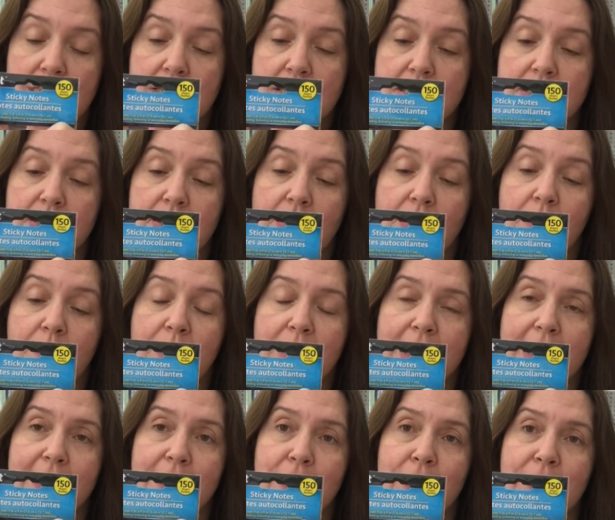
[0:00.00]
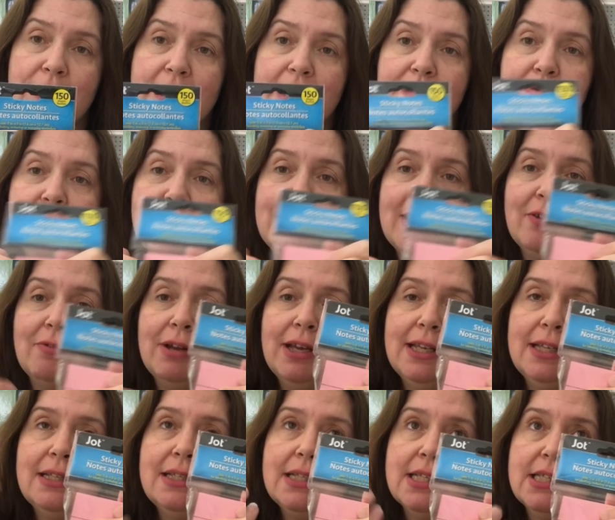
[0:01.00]
So, but I know that when I
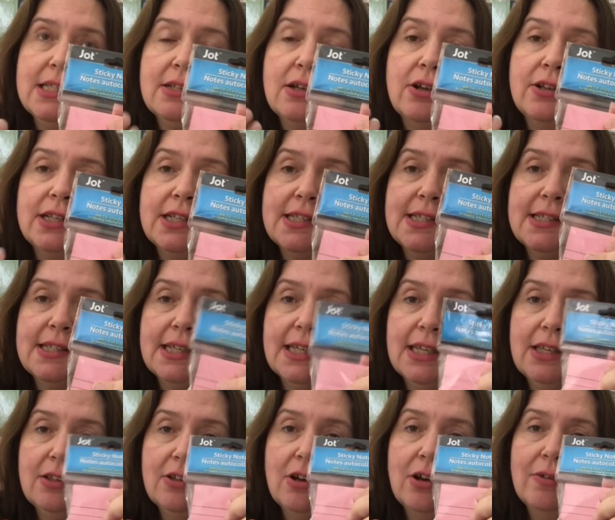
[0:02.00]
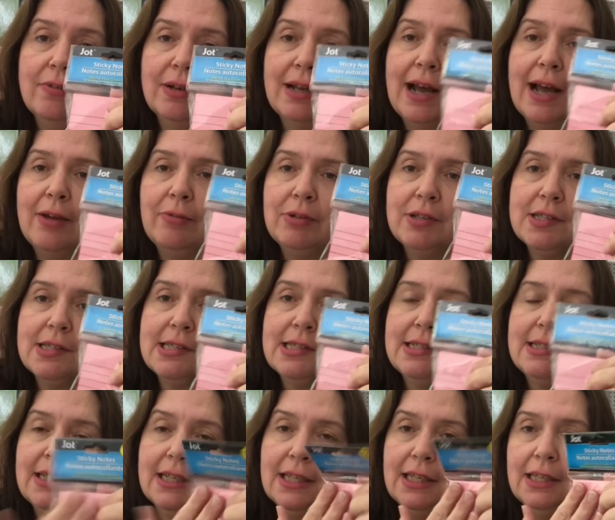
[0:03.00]
write a list on a sticky note, I will
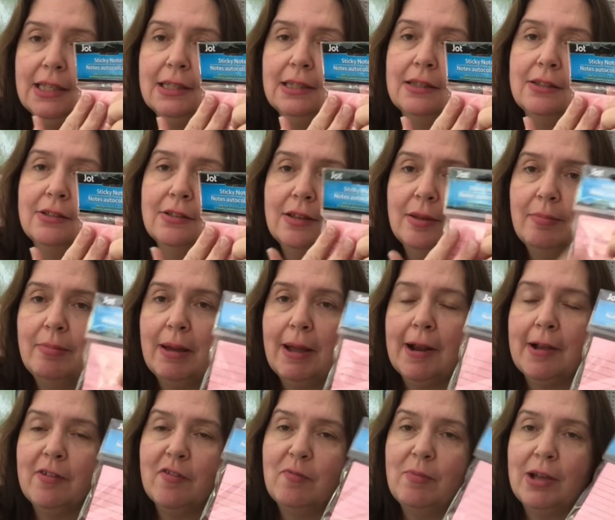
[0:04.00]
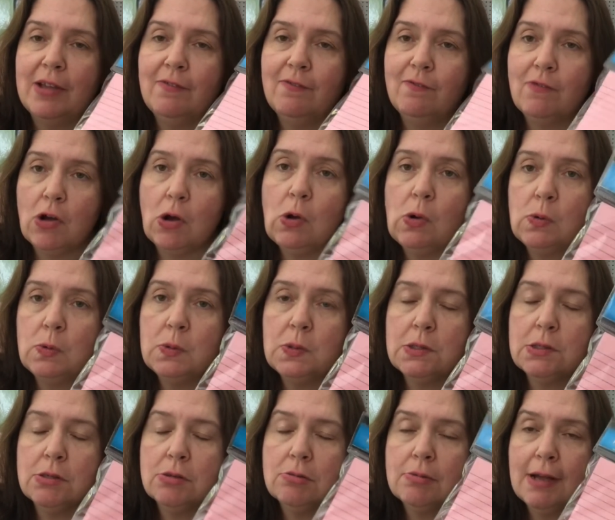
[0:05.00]
stick it to the back of my phone,
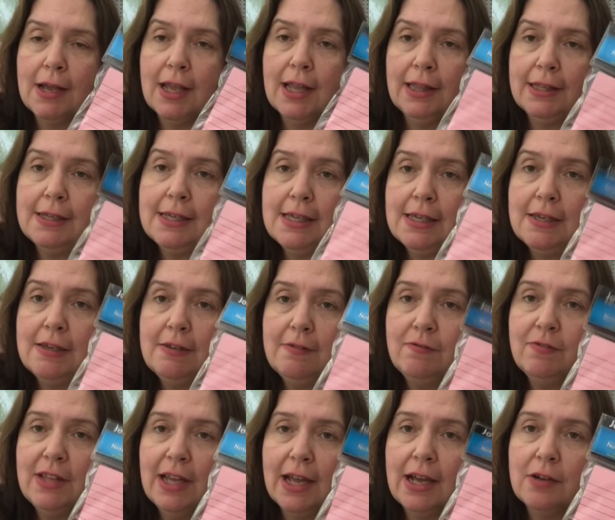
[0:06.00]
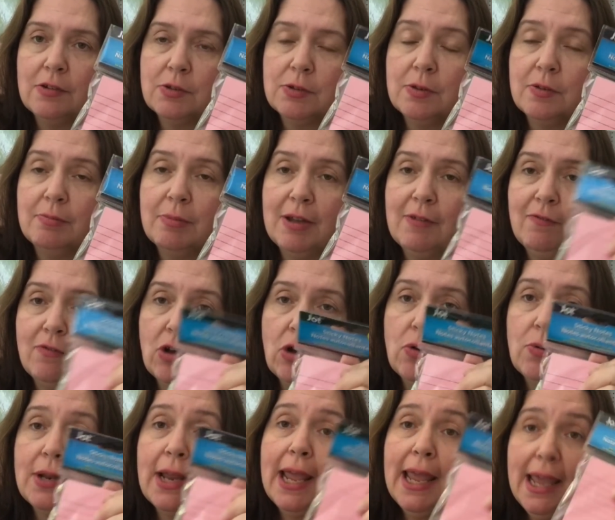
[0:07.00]
so I leave the house with my
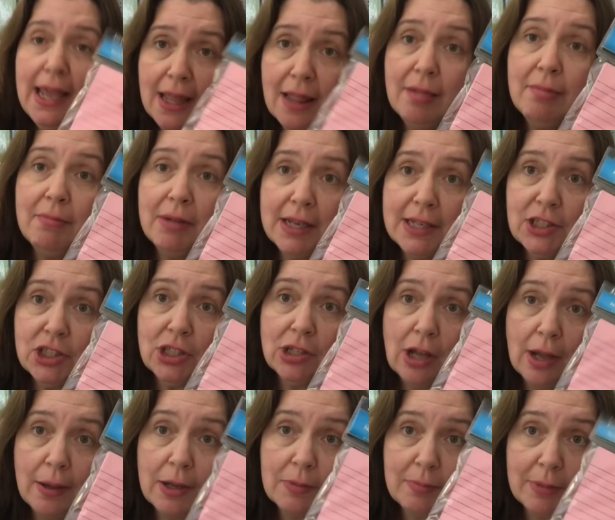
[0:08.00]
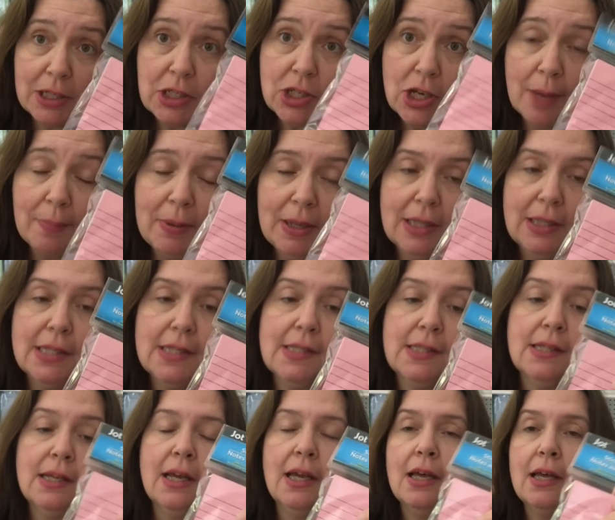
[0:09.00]
phone and my my shopping
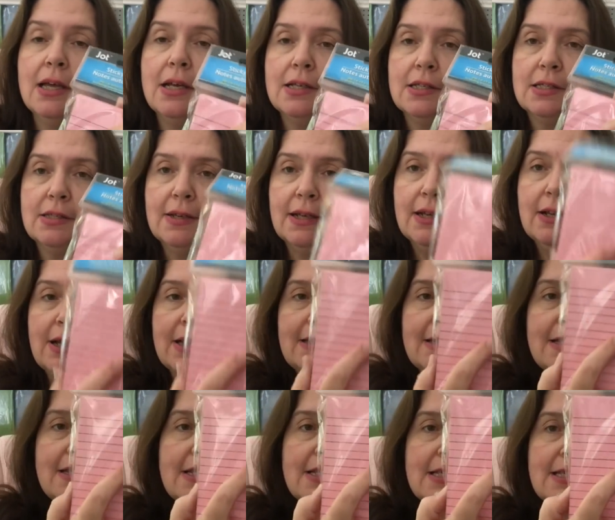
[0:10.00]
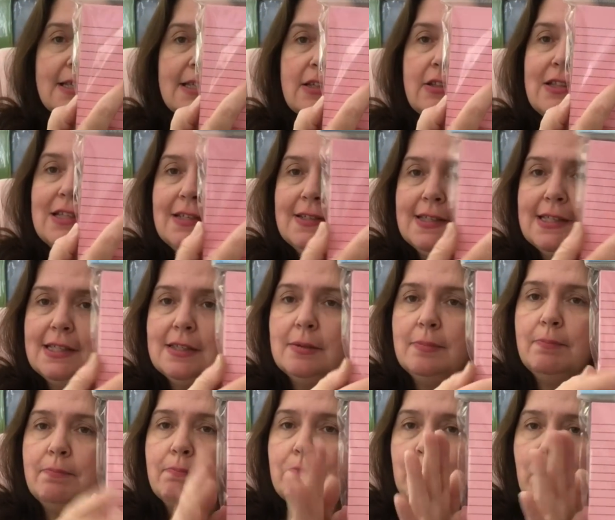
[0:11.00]
list. So I got this because this is a
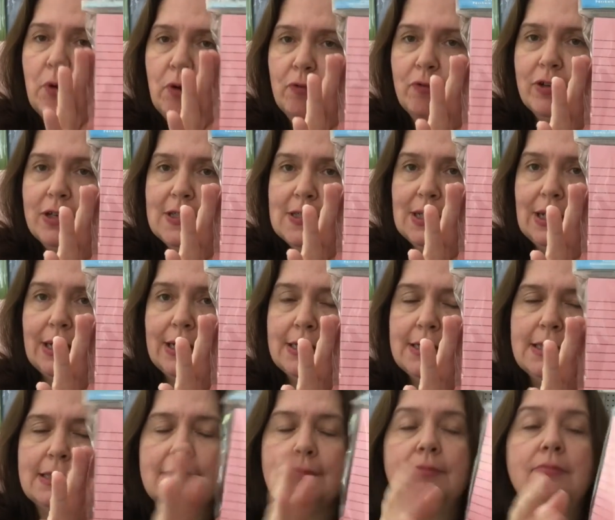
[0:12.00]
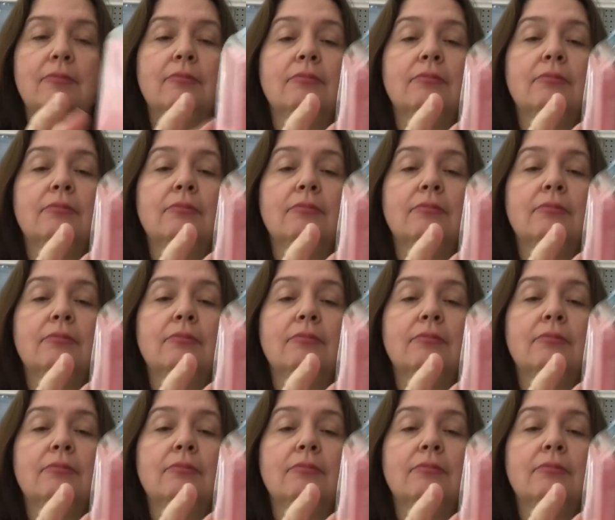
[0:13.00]
perfect size